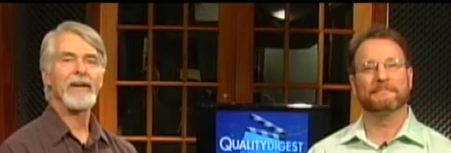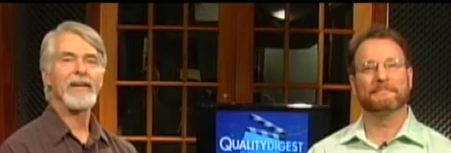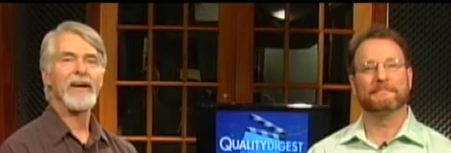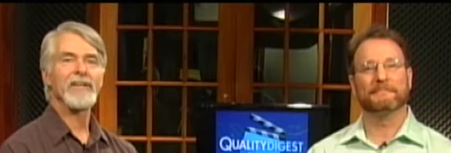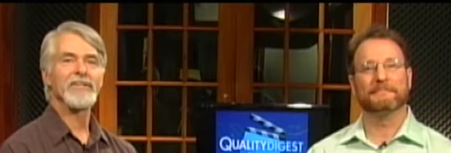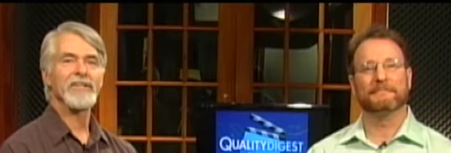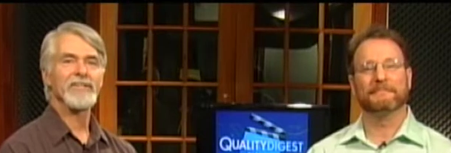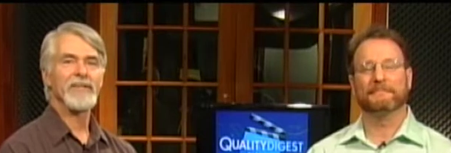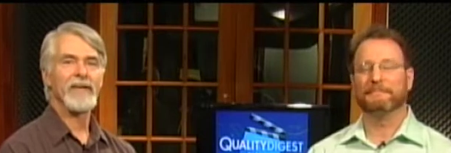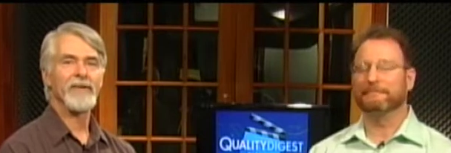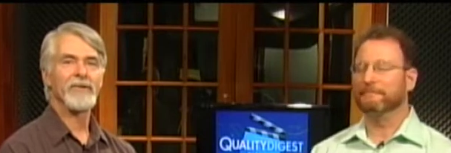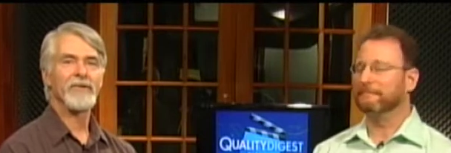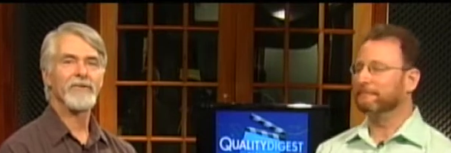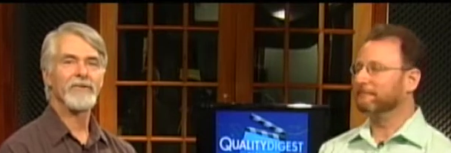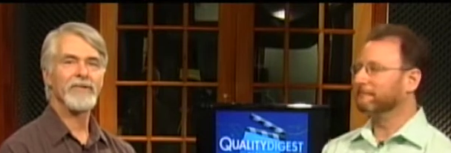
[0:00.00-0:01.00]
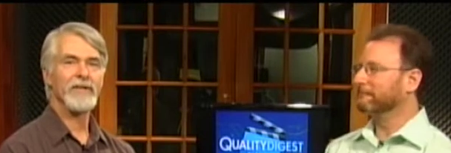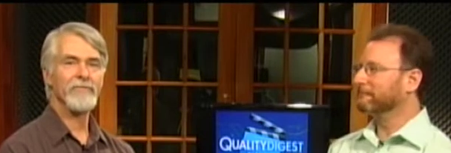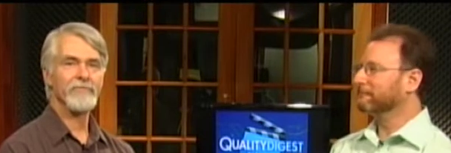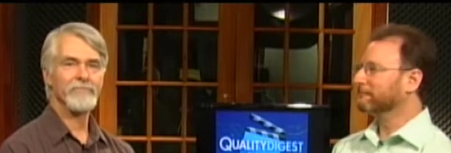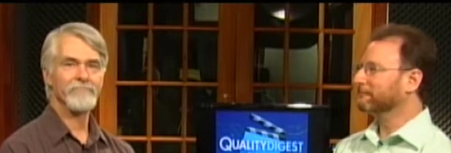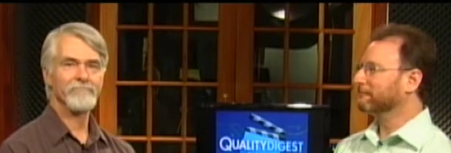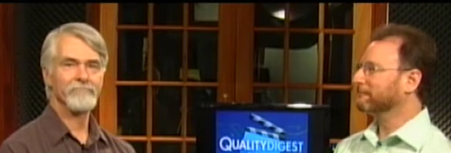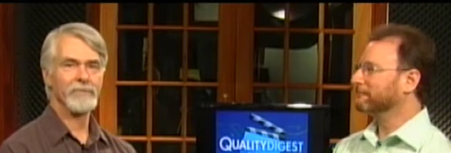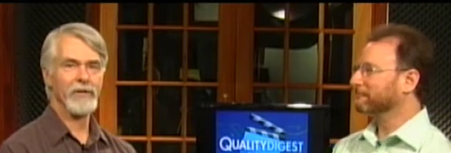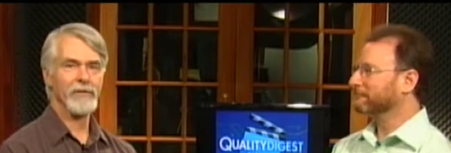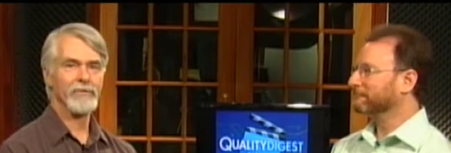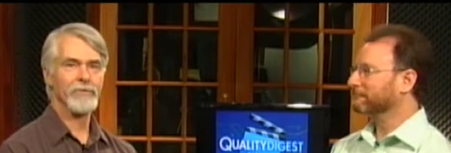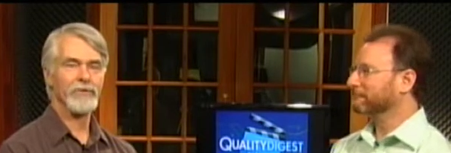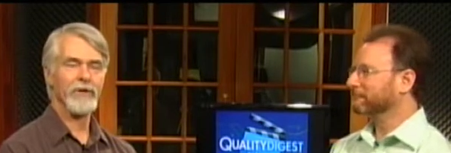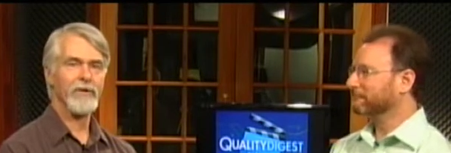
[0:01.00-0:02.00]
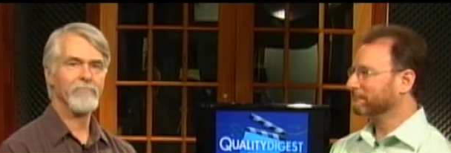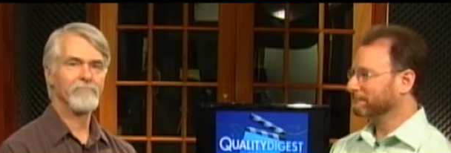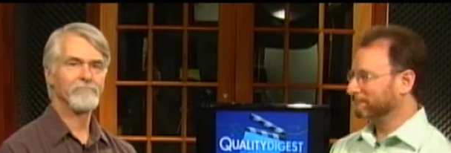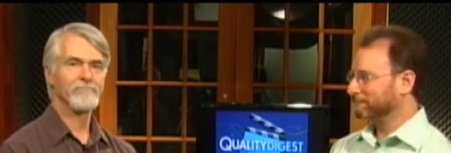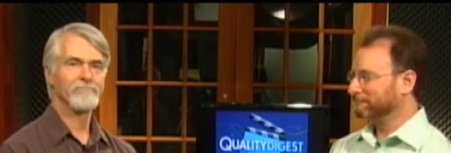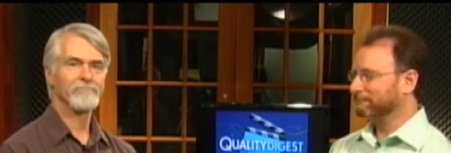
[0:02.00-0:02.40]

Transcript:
Speaker 1: Digest editor in chief, Dirk Dusharme.